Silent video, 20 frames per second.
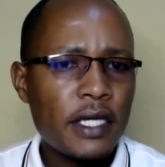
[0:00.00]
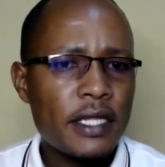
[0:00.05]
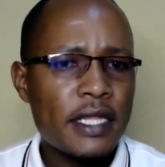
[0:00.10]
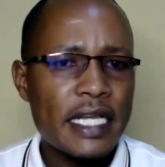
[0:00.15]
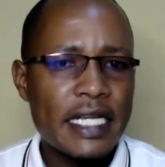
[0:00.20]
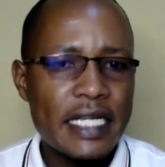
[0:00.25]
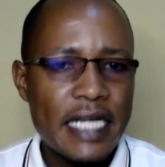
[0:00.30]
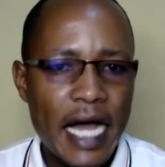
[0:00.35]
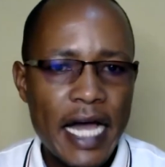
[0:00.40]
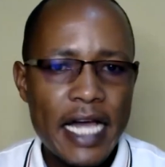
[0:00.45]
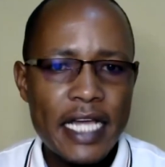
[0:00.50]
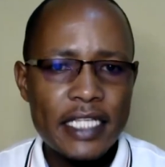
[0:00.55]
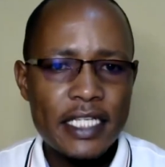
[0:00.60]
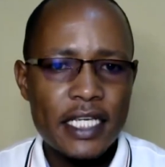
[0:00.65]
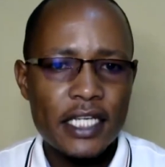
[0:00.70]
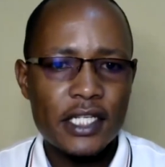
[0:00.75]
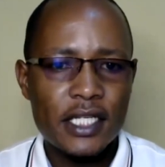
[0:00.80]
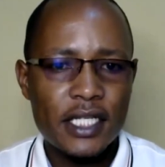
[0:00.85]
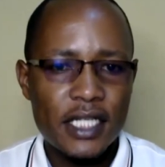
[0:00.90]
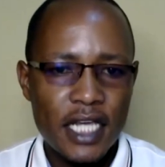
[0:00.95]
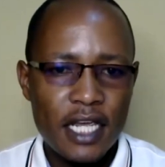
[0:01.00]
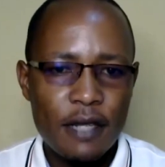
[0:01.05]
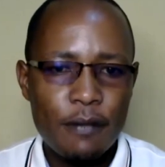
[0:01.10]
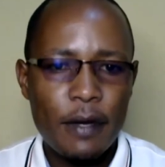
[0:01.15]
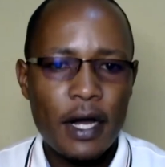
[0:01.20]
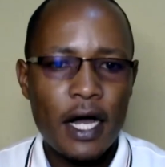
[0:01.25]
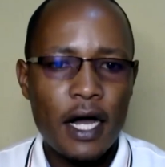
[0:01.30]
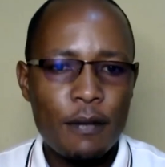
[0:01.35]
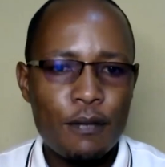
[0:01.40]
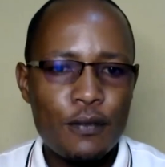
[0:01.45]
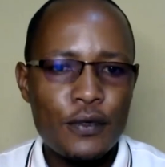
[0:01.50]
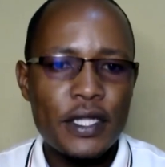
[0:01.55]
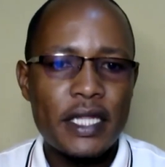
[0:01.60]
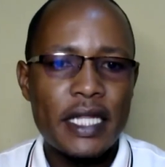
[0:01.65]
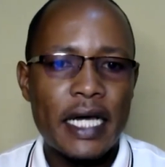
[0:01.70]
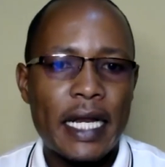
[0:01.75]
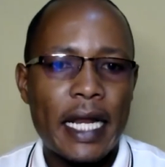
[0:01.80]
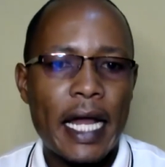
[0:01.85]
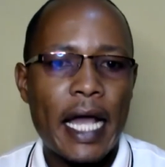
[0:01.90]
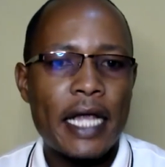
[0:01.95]
The guy just came up with
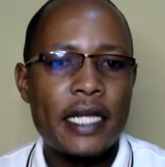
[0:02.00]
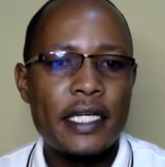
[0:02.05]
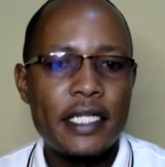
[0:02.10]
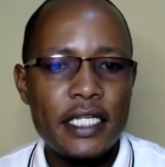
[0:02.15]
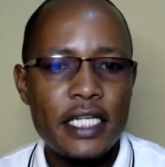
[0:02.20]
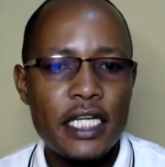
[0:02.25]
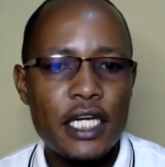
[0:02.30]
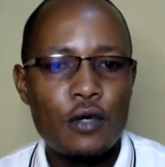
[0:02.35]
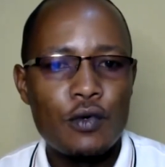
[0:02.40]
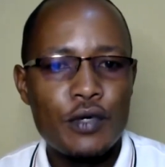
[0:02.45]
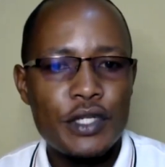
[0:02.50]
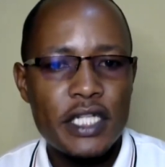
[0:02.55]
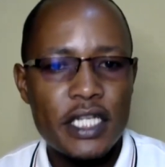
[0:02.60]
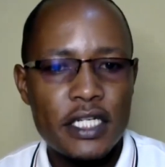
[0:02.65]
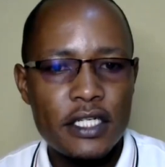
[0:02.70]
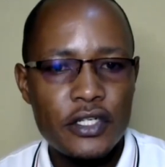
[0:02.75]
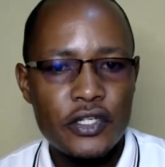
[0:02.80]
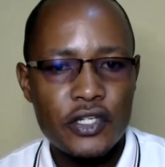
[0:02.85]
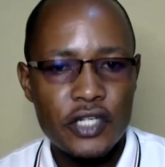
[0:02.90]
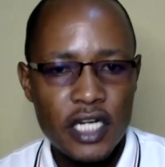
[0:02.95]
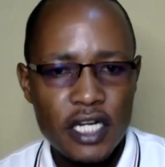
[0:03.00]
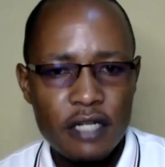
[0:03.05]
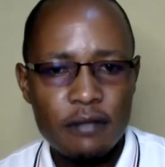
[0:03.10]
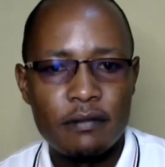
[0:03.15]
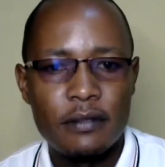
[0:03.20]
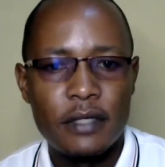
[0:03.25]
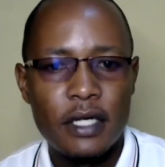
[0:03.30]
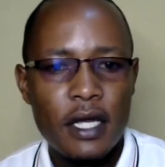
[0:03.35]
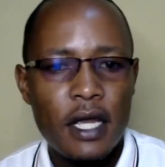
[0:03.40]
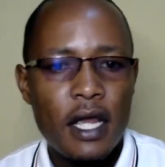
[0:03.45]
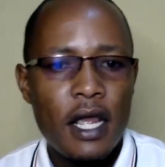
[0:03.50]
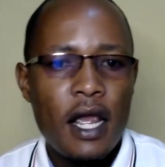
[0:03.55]
an idea, with a dream.